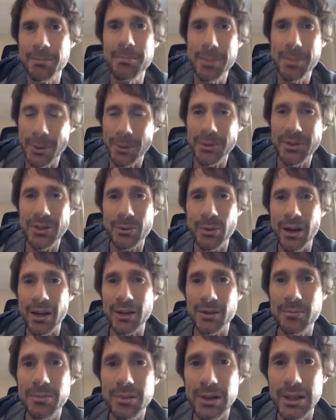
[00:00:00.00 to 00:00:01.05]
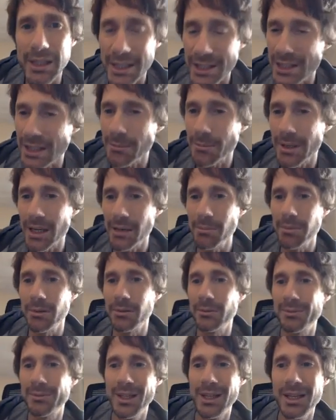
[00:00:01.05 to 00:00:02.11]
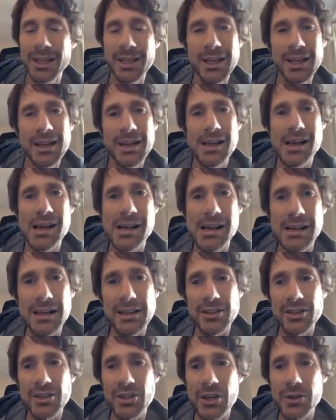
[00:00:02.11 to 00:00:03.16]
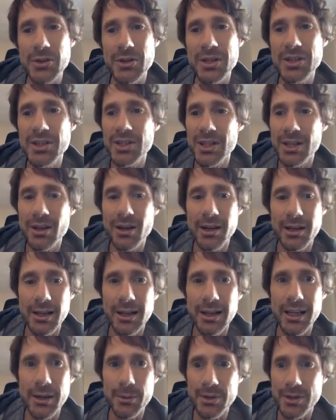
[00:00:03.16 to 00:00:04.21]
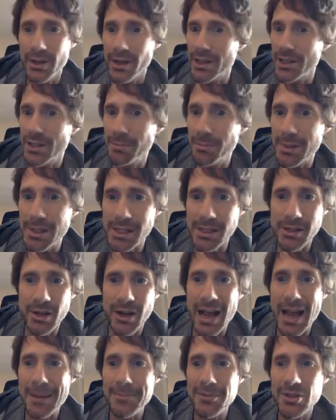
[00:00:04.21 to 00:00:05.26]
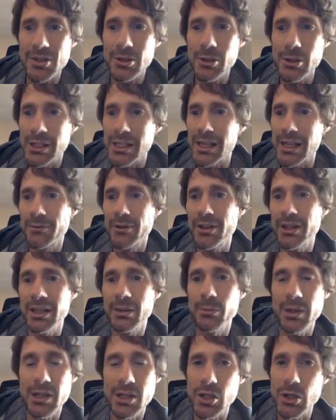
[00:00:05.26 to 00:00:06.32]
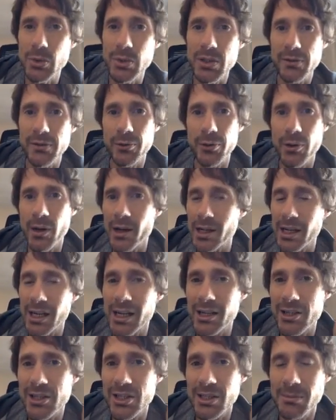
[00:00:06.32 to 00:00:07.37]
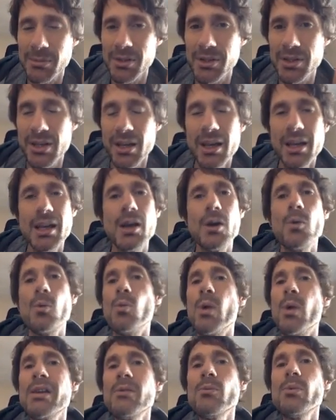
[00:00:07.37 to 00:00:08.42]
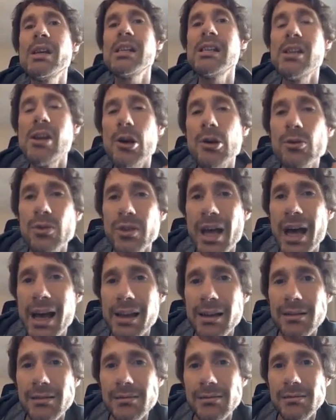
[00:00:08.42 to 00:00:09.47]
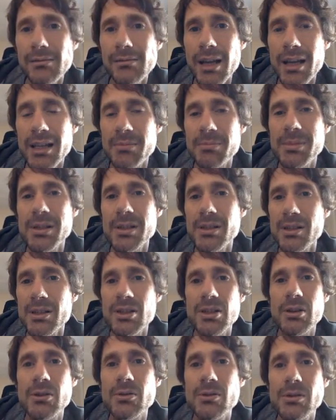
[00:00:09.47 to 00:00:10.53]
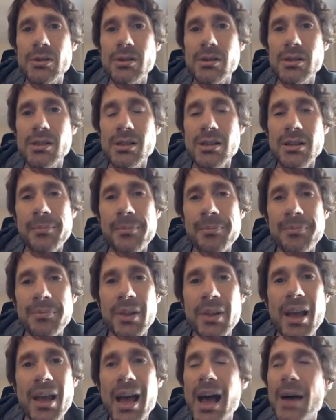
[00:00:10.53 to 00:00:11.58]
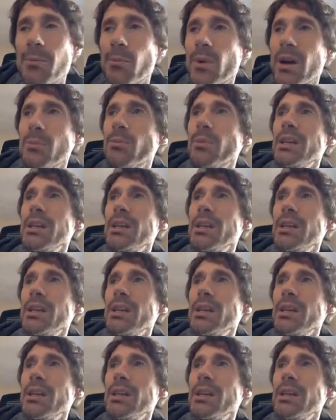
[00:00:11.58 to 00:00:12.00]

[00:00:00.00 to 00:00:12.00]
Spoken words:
is built around pleasing people. So this is the kind of language I speak. Absolutely everything we do is for our customers. When we know that as business owners, and when